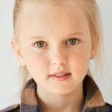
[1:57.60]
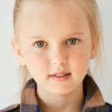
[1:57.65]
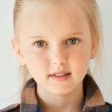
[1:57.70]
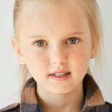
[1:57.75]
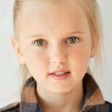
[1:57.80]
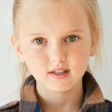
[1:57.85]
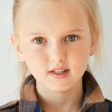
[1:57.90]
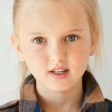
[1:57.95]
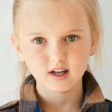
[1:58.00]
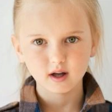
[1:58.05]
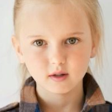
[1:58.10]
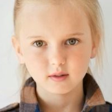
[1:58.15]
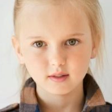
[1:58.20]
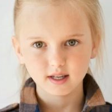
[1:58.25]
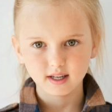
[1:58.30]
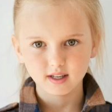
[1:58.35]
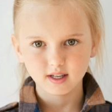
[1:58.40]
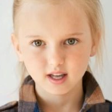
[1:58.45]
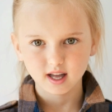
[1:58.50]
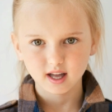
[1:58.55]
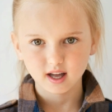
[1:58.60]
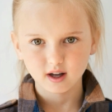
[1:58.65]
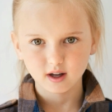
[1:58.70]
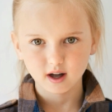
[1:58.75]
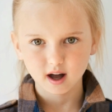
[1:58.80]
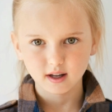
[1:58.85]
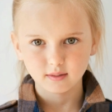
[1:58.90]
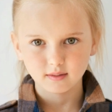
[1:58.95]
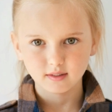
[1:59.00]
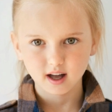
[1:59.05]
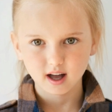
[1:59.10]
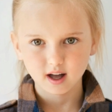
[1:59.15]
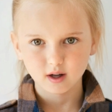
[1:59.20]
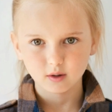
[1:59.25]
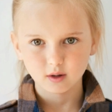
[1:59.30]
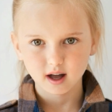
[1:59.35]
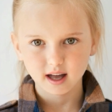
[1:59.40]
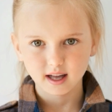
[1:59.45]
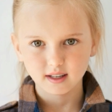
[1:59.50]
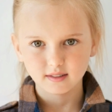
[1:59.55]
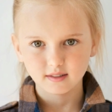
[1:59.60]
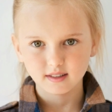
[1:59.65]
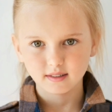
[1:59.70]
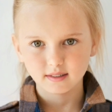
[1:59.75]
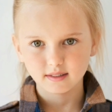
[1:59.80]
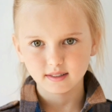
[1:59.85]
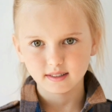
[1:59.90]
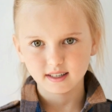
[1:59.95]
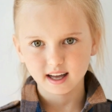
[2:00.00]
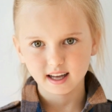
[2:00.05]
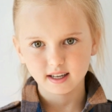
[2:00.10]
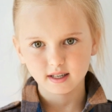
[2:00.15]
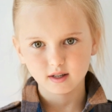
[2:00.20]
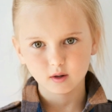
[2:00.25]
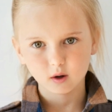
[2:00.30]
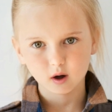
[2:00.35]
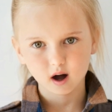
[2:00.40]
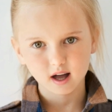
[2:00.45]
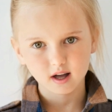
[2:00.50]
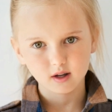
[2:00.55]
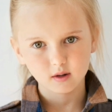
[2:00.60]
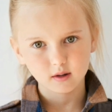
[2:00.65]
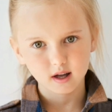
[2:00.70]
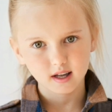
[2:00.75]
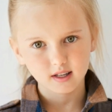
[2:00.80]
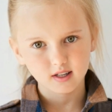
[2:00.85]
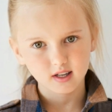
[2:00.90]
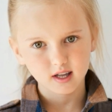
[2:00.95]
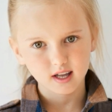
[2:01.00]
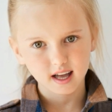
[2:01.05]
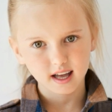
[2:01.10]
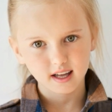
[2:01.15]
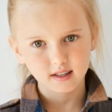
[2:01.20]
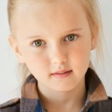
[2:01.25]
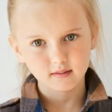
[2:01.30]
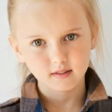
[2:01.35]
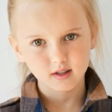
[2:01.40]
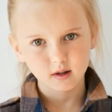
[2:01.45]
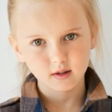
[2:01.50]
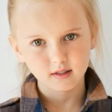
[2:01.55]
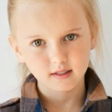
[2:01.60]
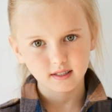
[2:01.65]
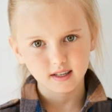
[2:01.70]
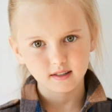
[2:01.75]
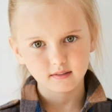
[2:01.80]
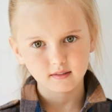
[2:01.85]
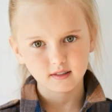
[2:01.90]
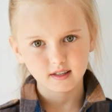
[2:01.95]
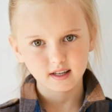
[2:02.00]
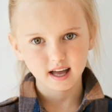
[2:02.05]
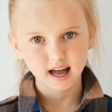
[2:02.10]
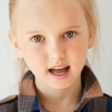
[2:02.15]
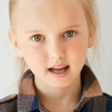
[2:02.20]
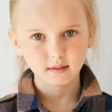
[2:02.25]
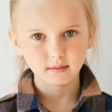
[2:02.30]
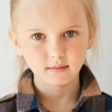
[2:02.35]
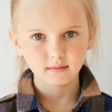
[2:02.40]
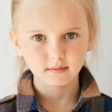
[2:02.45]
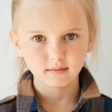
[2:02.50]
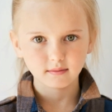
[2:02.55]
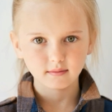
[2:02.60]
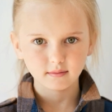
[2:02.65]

This shows the geographical relevance and the wide-ranging influence of the name.